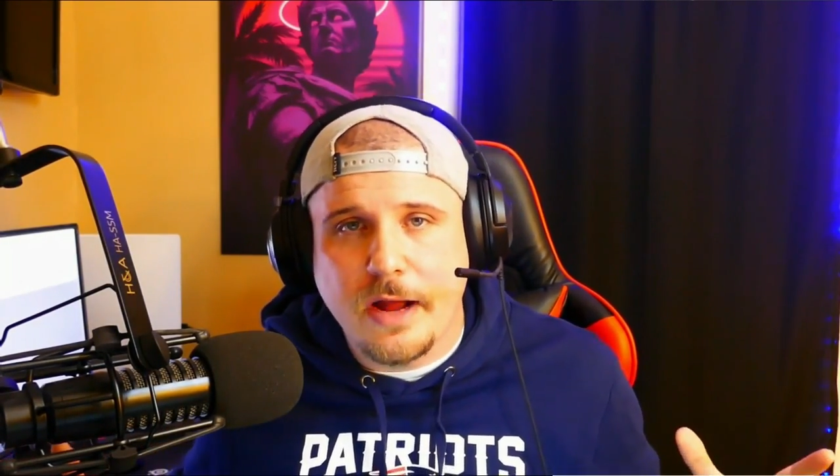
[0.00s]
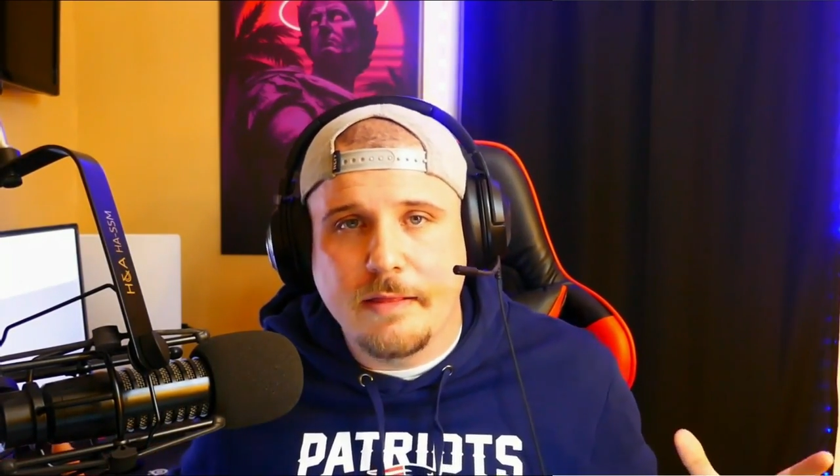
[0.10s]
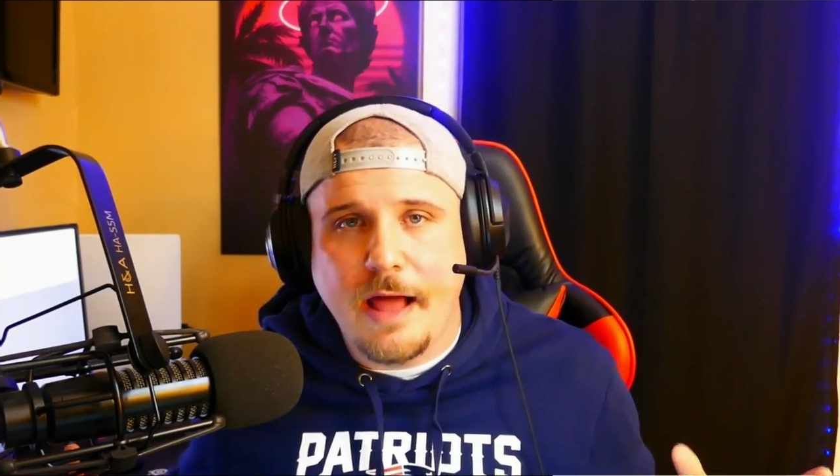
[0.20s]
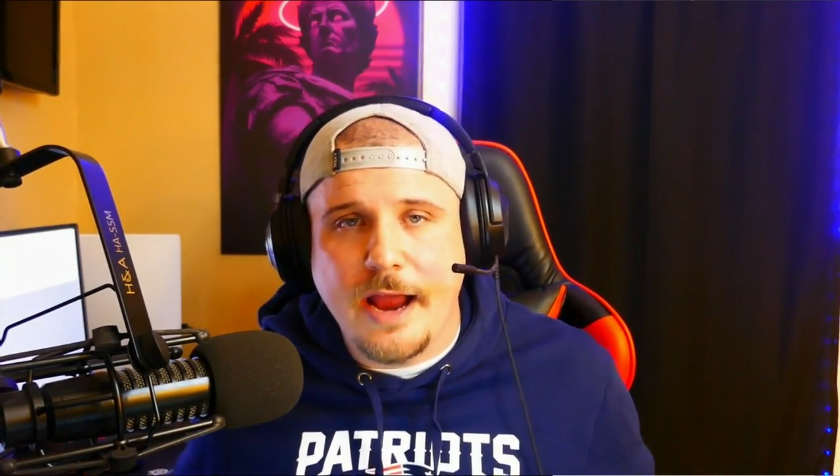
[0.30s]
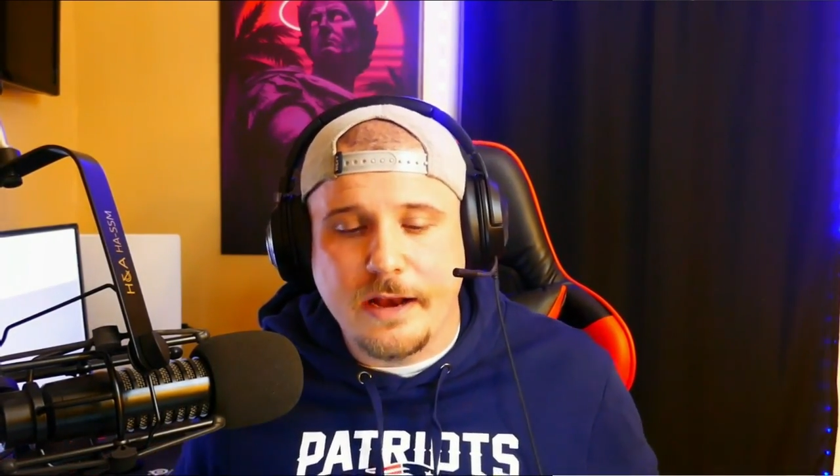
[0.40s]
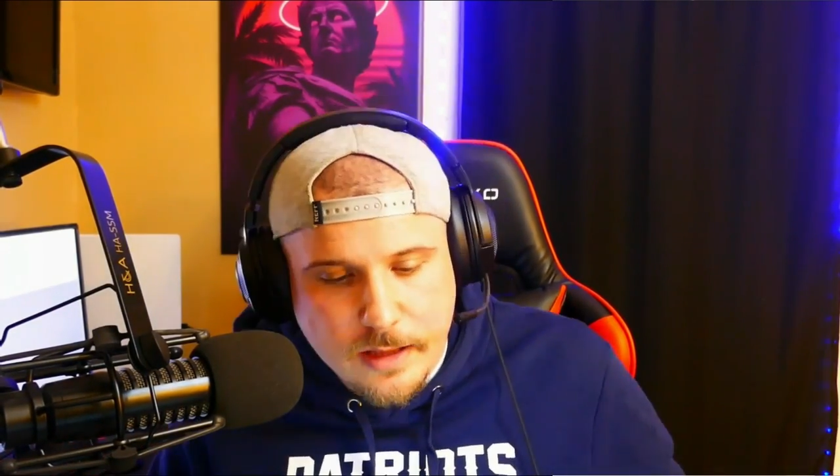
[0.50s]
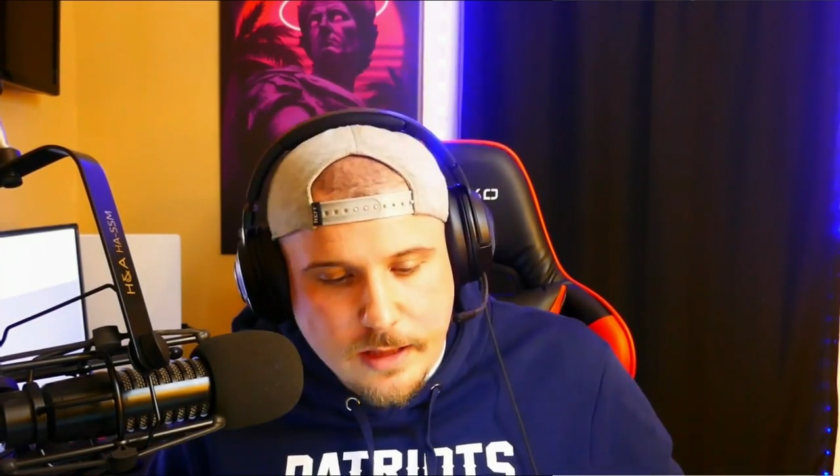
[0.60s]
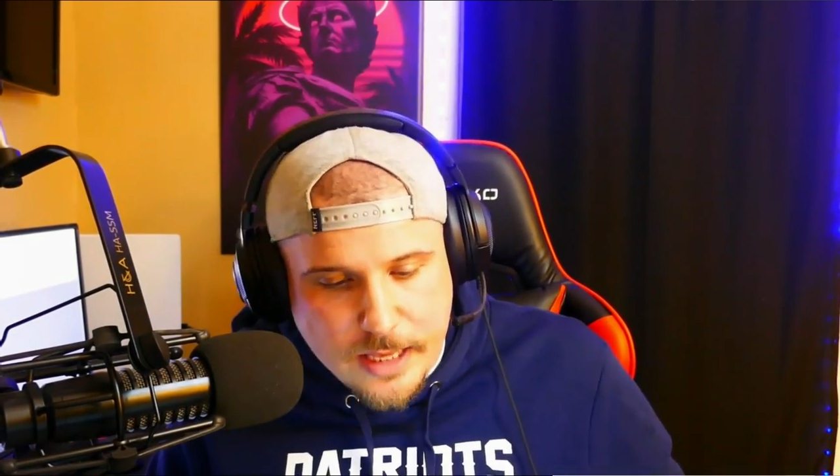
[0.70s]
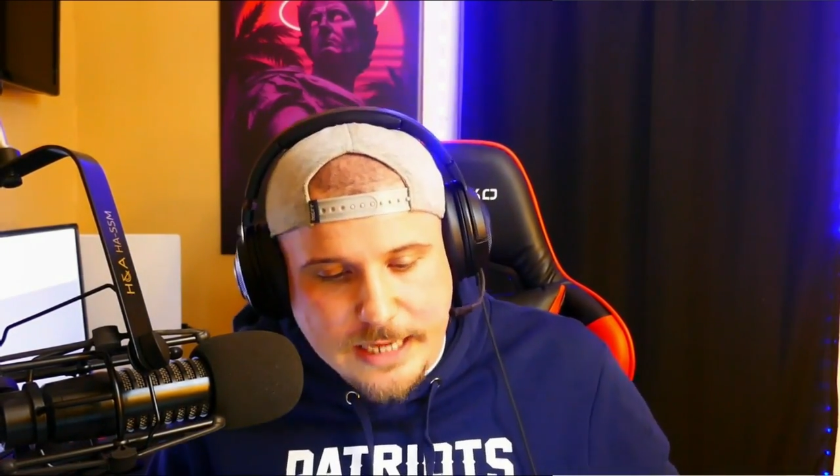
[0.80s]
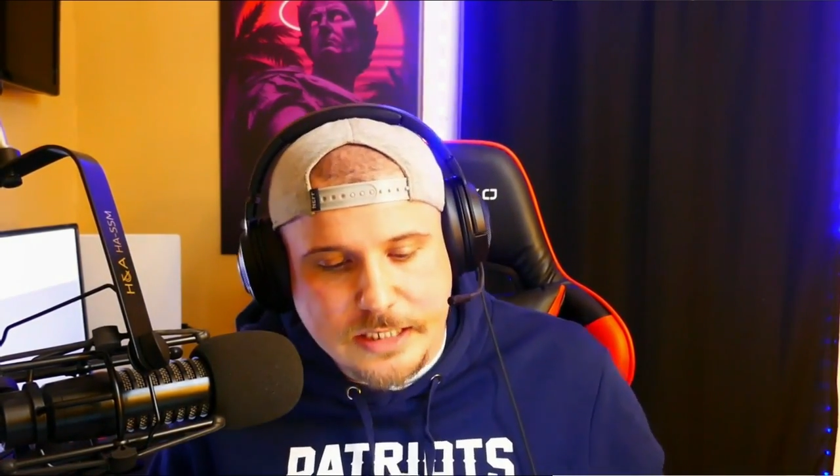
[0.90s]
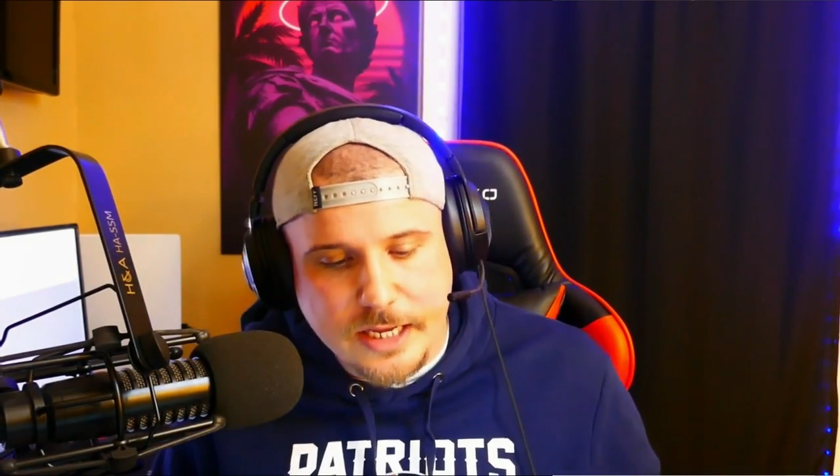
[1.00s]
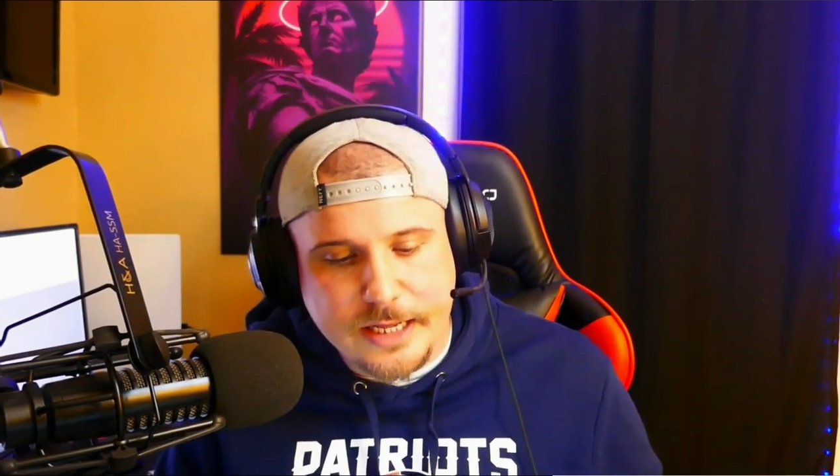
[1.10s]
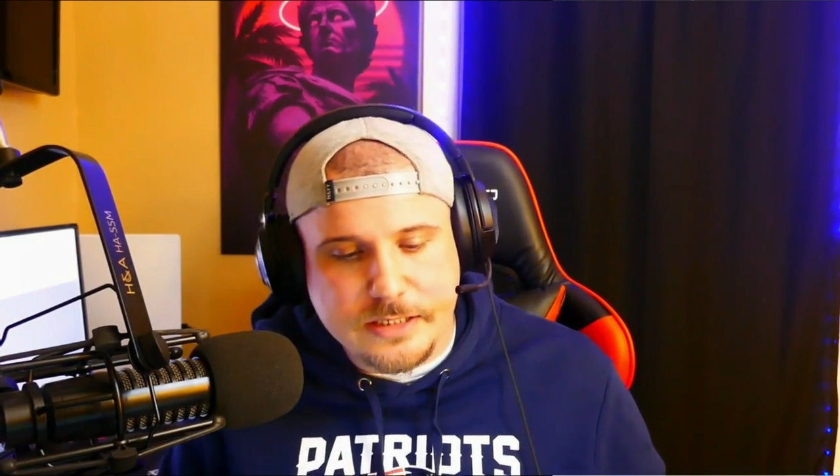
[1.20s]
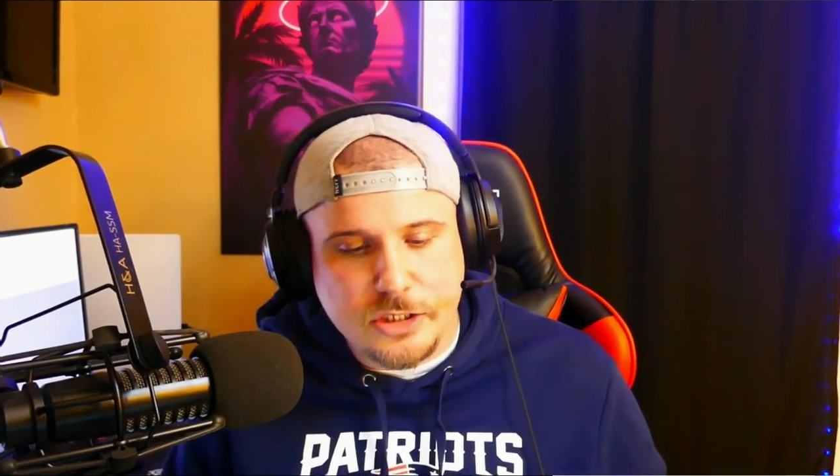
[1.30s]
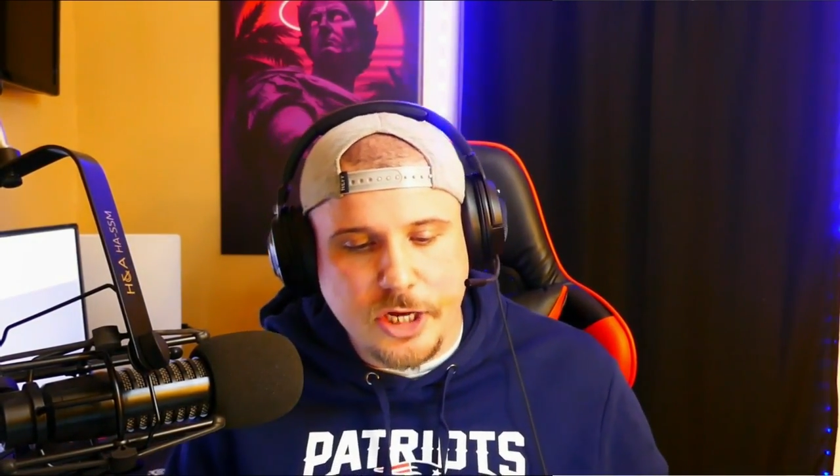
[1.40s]
online. Yes,
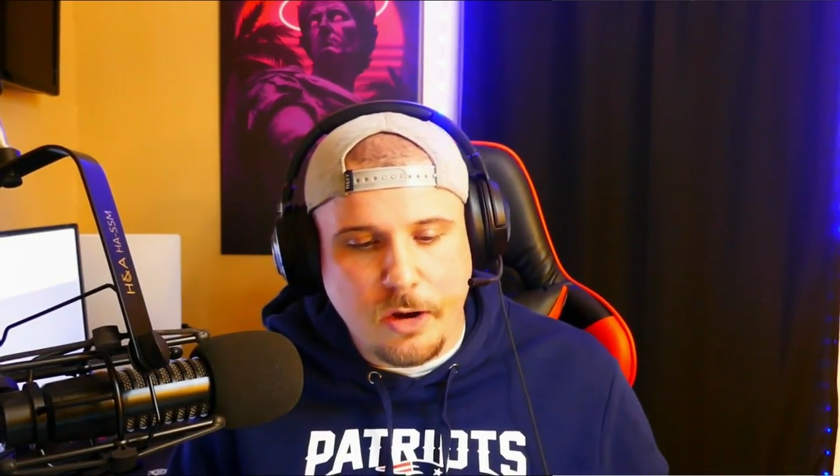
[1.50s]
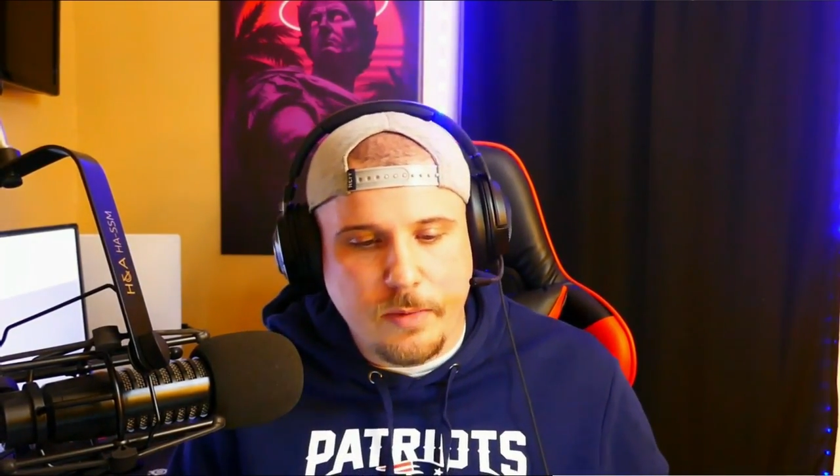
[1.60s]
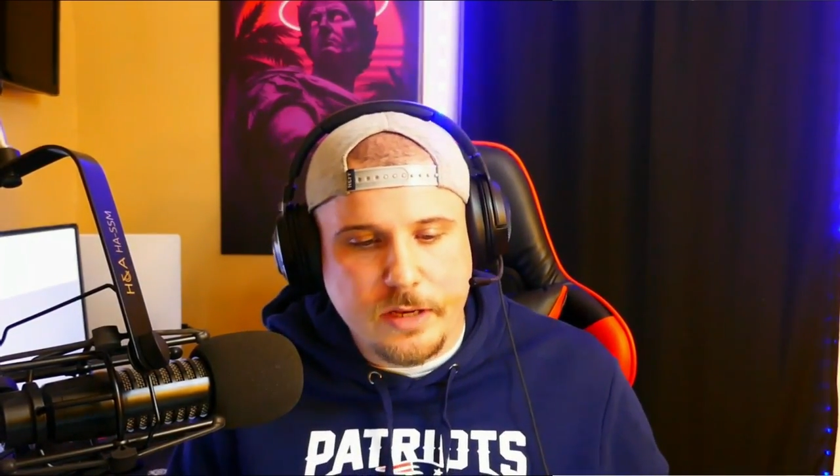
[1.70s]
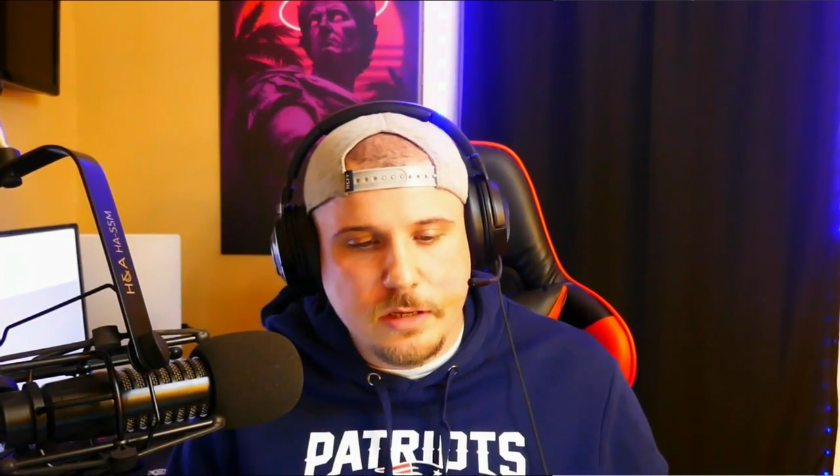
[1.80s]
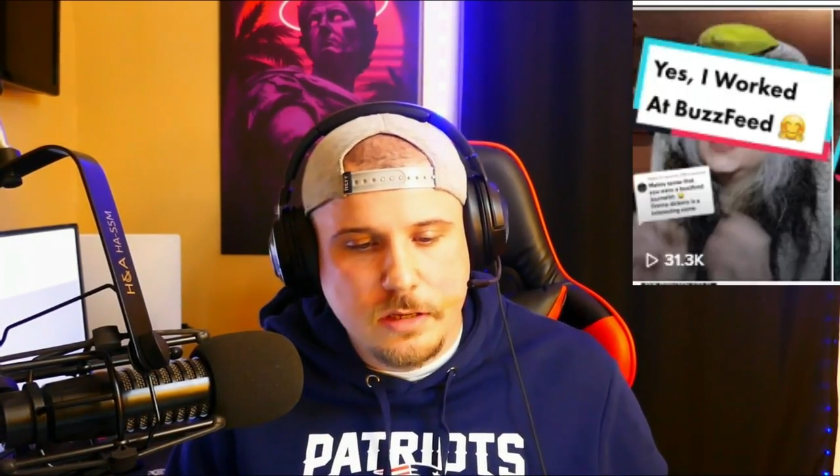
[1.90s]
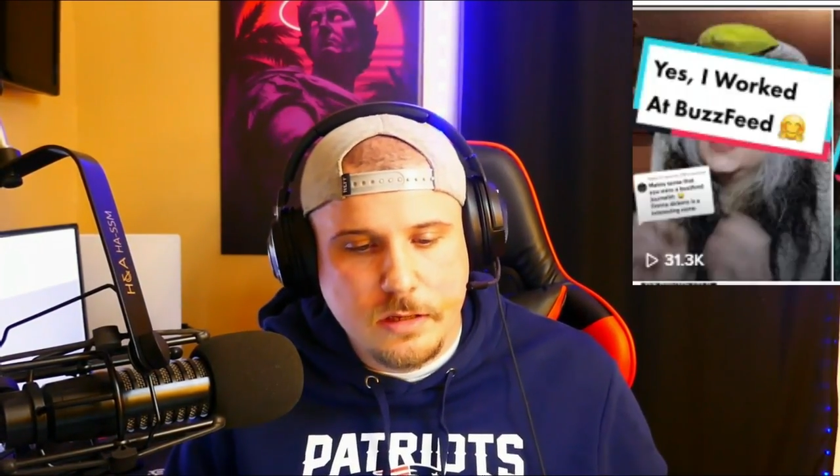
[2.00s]
ladies and gentlemen,